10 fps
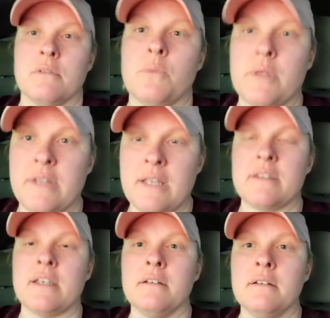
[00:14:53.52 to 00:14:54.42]
with that
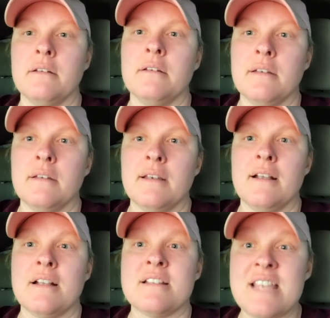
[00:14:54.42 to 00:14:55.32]
thing.
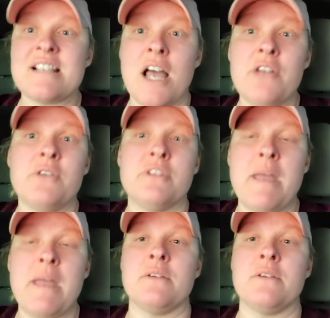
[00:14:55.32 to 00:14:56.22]
600
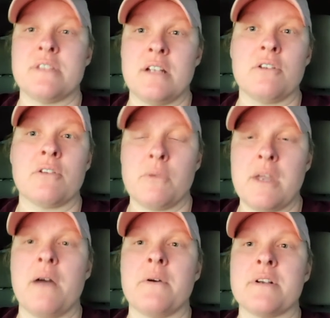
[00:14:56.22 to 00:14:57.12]
tomatoes in under three hours.